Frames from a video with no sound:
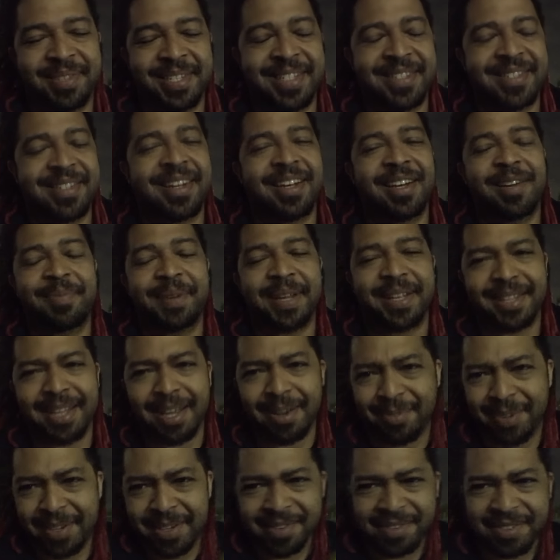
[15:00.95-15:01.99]
Let's talk about
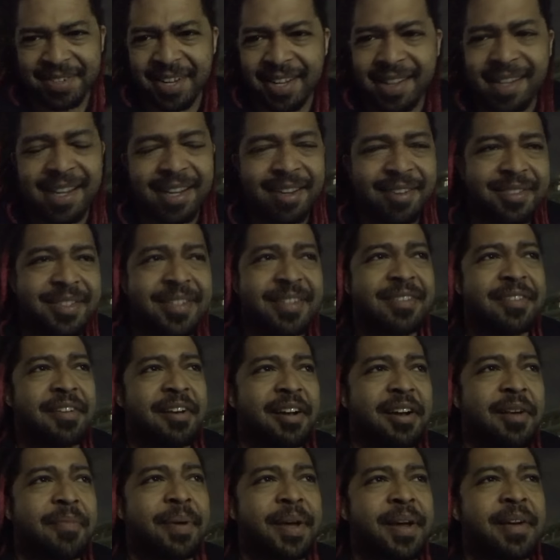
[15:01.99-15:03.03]
that when there's nothing else to
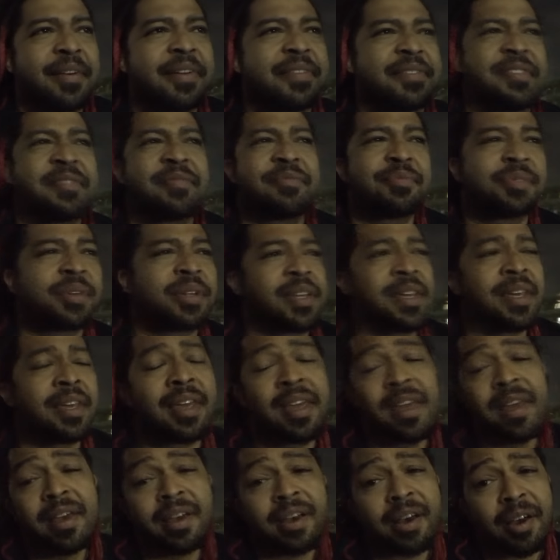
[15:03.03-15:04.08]
talk about, because it's really,
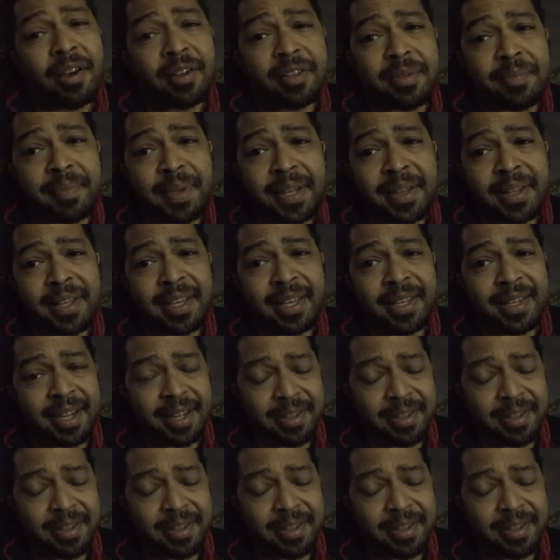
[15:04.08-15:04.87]
ultimately it